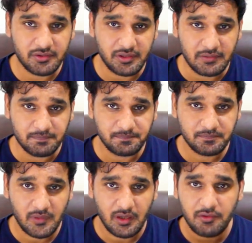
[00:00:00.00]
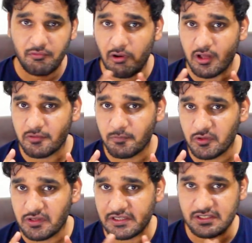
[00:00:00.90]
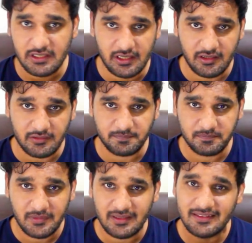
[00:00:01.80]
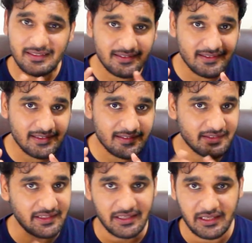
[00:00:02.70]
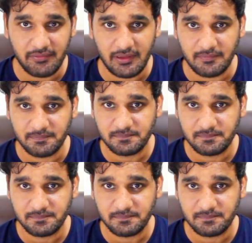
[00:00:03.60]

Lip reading: 3, transposition error. This is a sneaky one.